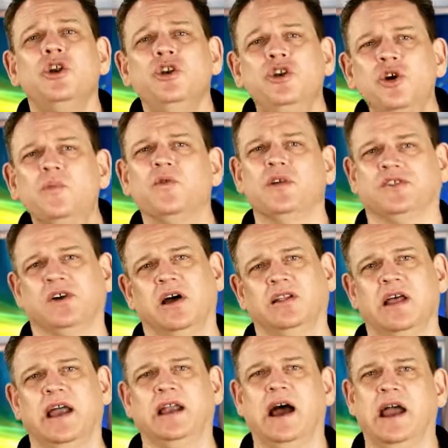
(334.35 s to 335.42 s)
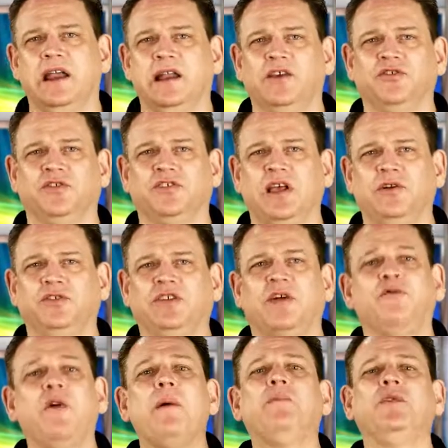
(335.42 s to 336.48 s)
Numerous online ionizer sellers
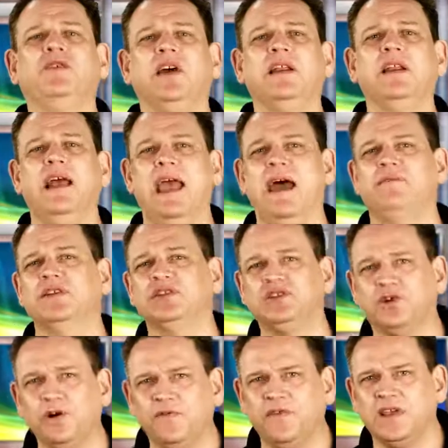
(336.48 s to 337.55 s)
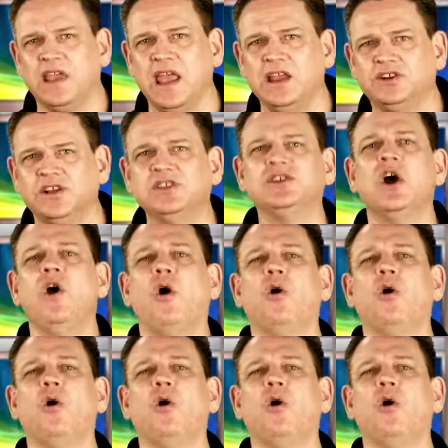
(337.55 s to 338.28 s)
have represented having certifications